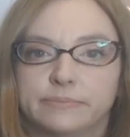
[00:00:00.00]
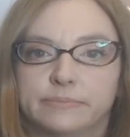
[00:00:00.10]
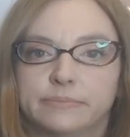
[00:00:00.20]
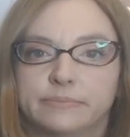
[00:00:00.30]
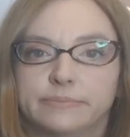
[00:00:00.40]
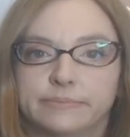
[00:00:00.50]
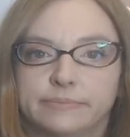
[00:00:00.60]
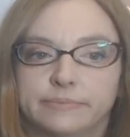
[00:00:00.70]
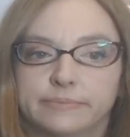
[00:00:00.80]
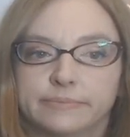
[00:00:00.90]

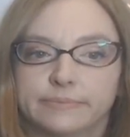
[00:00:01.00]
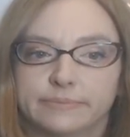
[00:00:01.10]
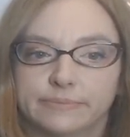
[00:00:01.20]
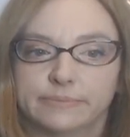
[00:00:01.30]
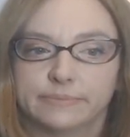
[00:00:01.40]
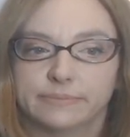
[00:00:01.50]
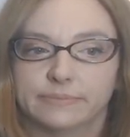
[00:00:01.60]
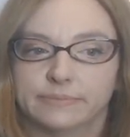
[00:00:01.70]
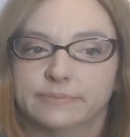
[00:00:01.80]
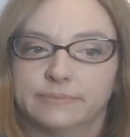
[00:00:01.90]

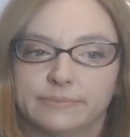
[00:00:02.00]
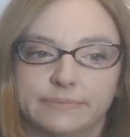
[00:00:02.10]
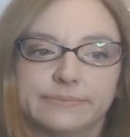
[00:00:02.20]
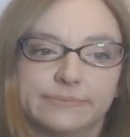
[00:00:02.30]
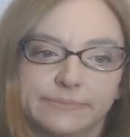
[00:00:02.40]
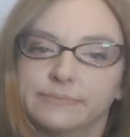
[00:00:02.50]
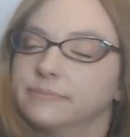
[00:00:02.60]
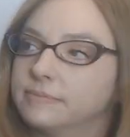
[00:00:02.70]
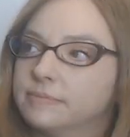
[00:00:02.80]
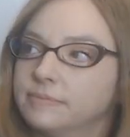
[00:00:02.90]

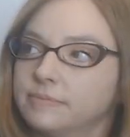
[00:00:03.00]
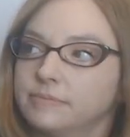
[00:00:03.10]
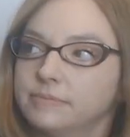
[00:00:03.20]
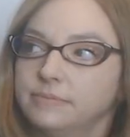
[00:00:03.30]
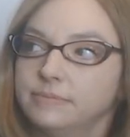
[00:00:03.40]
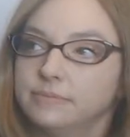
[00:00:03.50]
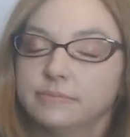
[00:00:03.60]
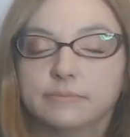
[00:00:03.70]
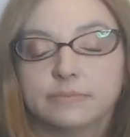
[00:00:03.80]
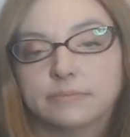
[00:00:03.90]

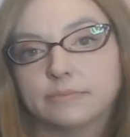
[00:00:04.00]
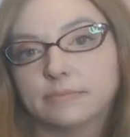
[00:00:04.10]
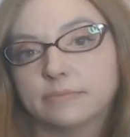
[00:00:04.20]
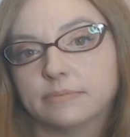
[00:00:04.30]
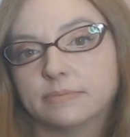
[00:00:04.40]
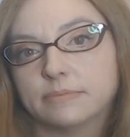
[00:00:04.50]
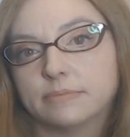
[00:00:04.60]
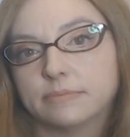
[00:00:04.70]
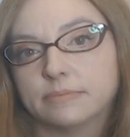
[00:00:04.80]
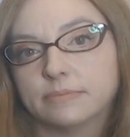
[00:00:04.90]

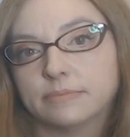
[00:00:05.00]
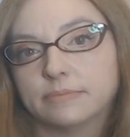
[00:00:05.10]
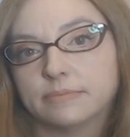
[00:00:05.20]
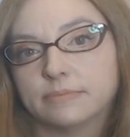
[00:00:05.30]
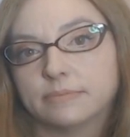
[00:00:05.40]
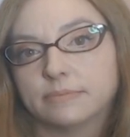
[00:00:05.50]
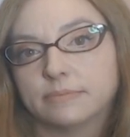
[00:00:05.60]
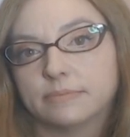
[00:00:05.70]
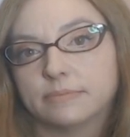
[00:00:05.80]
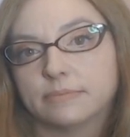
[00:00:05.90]

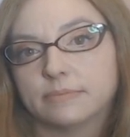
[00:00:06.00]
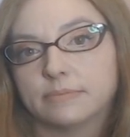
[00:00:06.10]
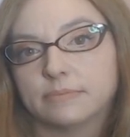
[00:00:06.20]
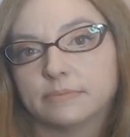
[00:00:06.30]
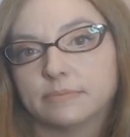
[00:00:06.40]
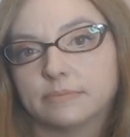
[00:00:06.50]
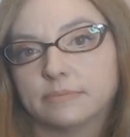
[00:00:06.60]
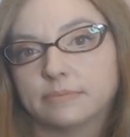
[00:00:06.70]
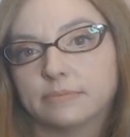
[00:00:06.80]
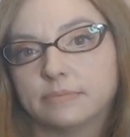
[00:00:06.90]

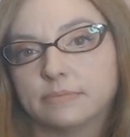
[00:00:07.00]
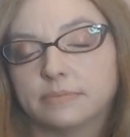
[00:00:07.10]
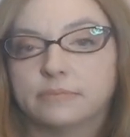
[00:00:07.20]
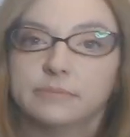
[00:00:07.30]
No words are spoken by the person on screen.